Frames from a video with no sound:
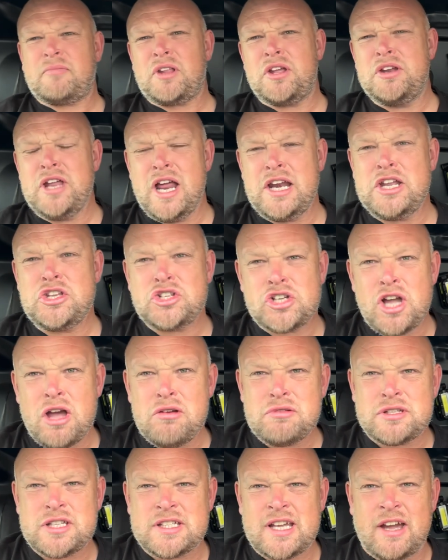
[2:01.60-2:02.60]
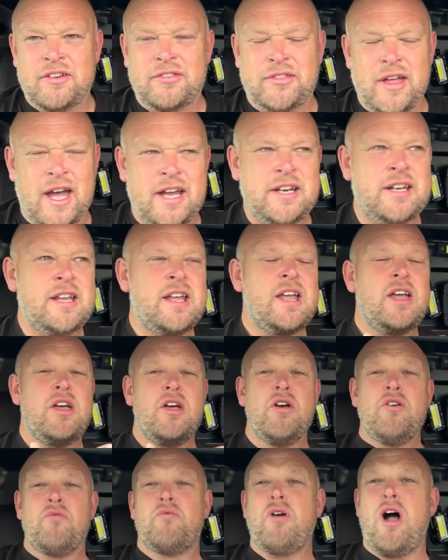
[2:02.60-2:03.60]
Nearly choked to death then.
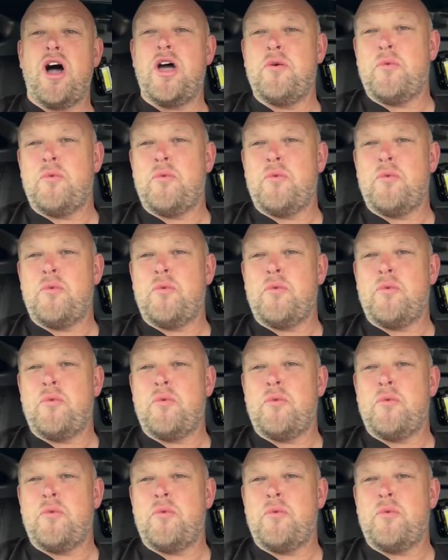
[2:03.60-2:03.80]
Right,